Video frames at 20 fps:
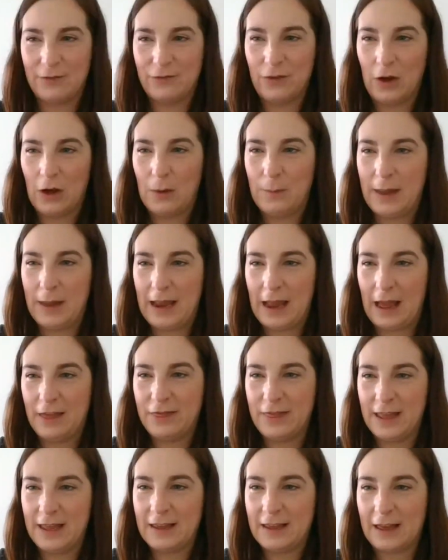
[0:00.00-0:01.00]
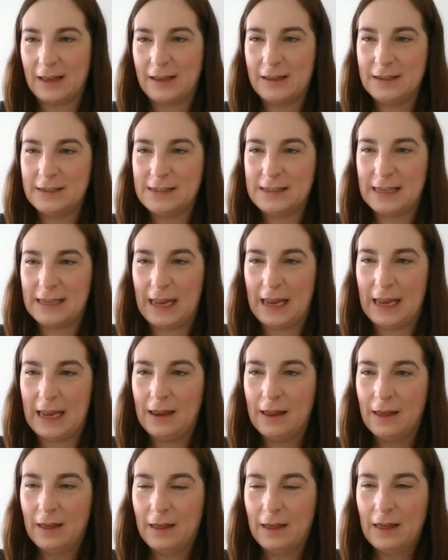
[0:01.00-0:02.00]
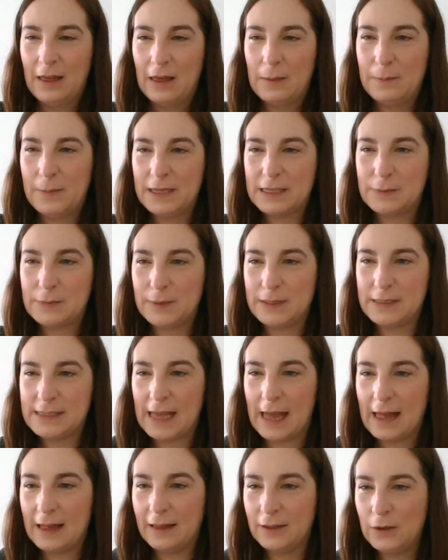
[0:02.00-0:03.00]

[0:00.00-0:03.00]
for me? I think I can see Miss Patel,